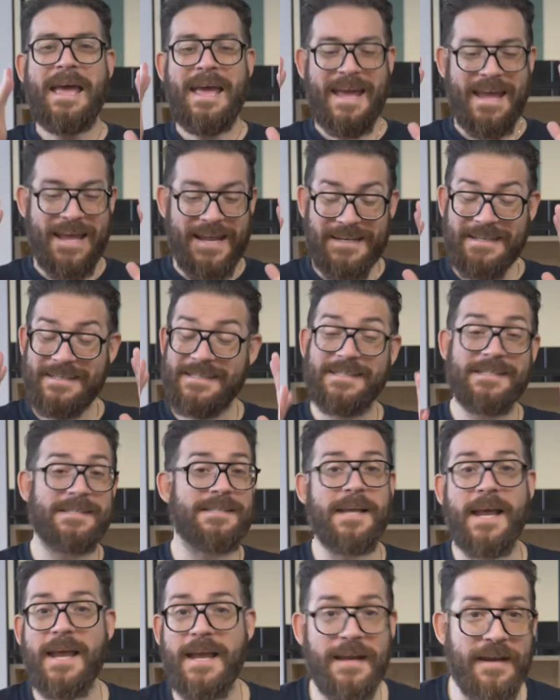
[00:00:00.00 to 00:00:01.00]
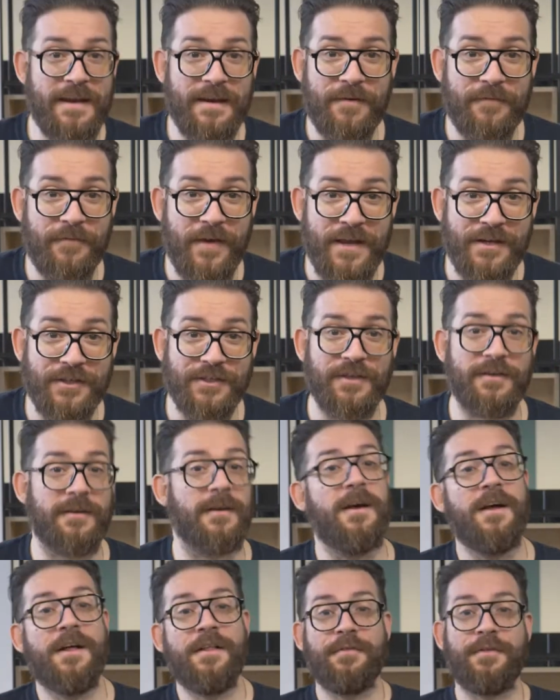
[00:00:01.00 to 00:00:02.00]
insane
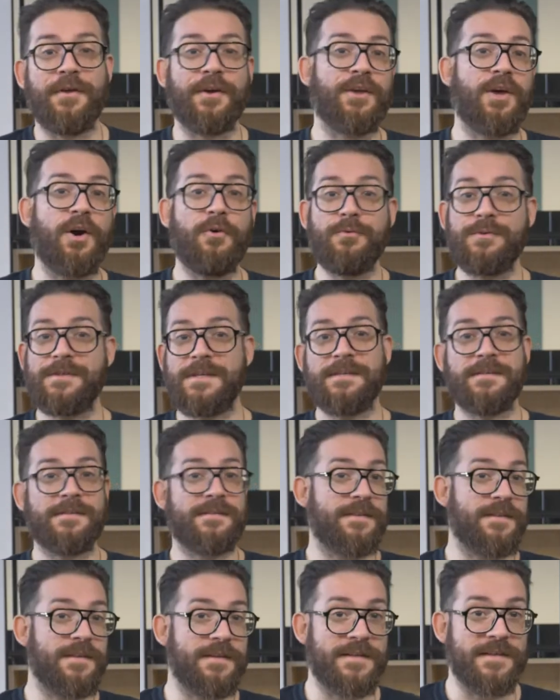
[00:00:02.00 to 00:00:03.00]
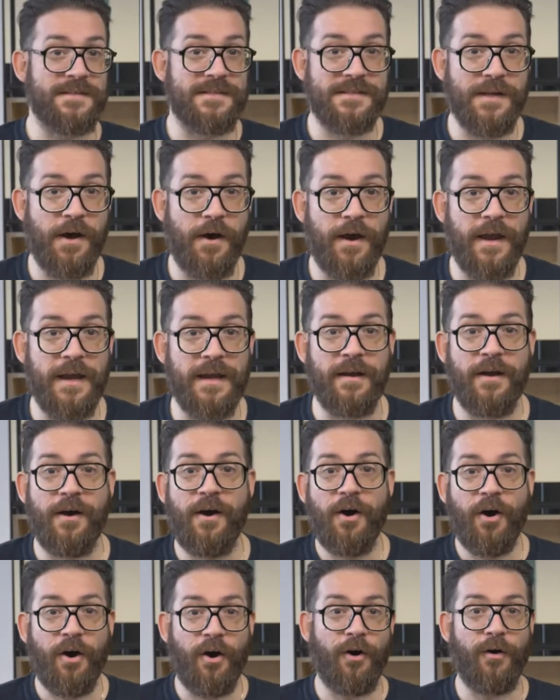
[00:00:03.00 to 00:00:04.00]
innovation that goes into the design
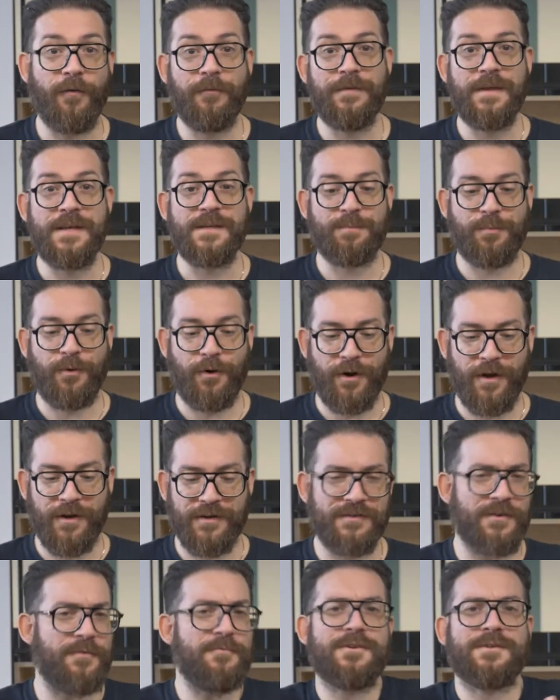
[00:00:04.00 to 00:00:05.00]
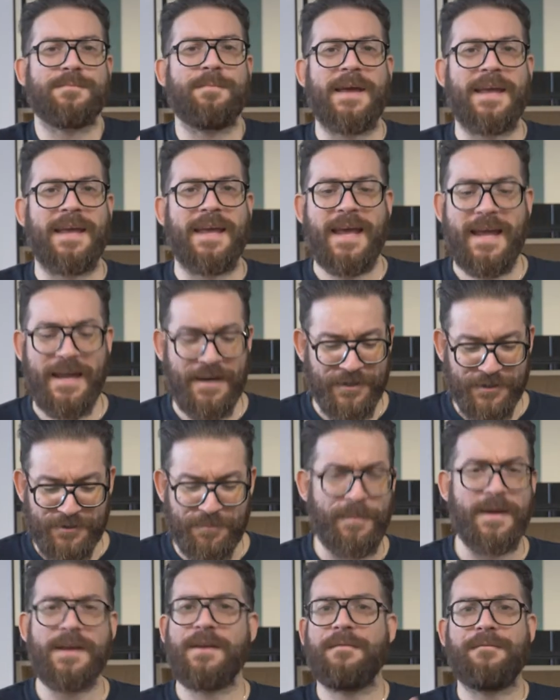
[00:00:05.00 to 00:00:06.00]
of these products. Don't just make a hinge,
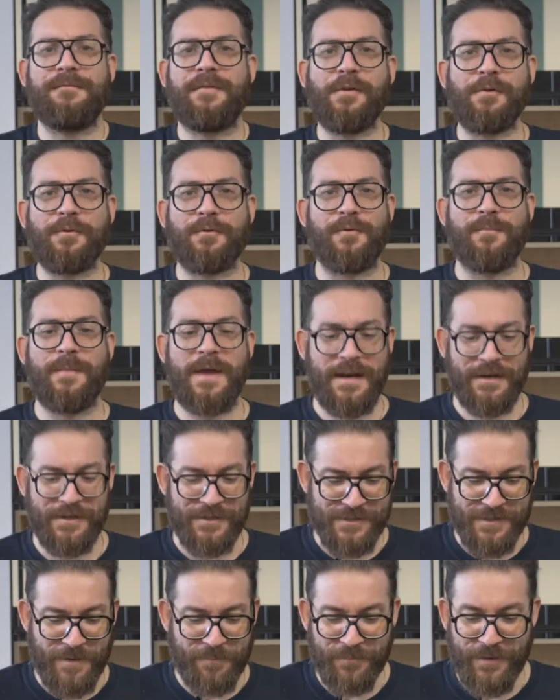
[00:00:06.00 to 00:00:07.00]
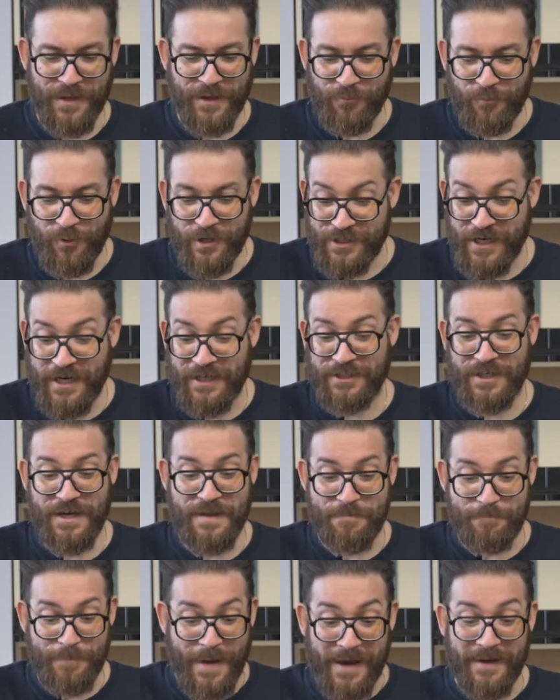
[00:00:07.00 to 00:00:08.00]
make a fulcrum hinge, something which
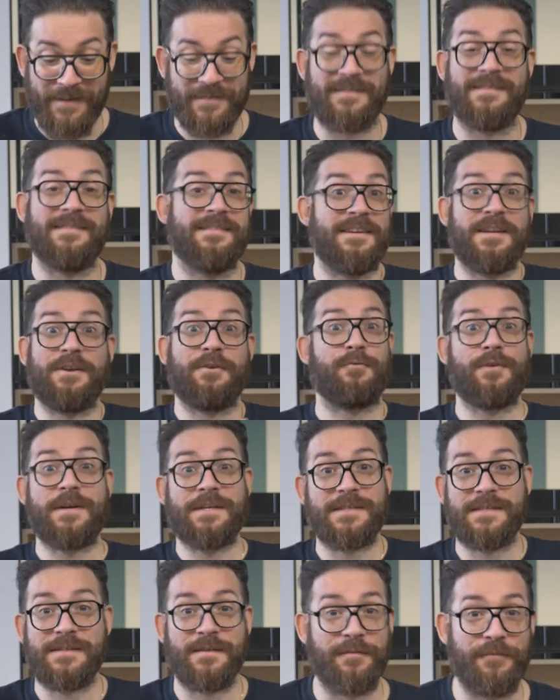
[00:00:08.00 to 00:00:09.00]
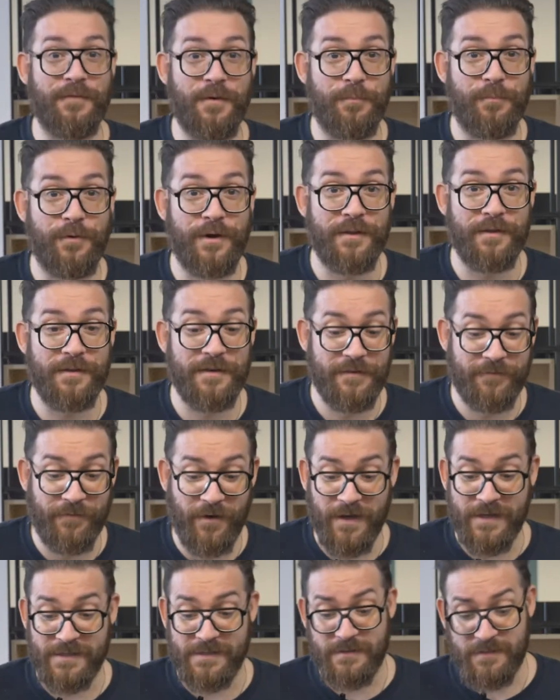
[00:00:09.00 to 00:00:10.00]
actually balances and increases the footprint of the
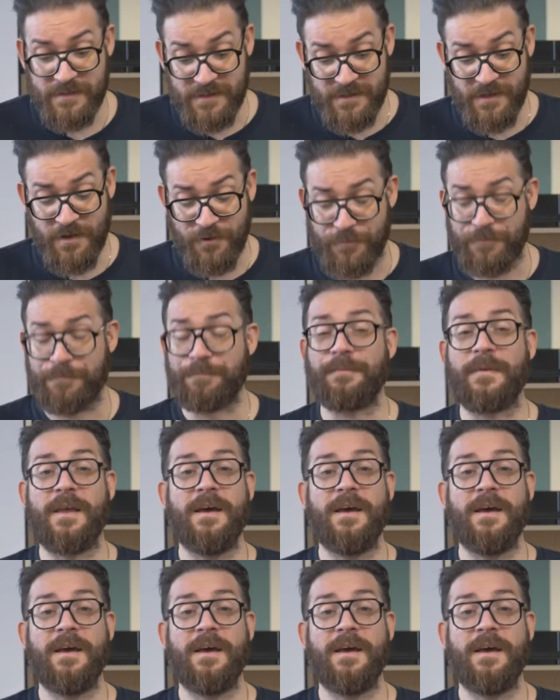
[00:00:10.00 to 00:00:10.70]
device. So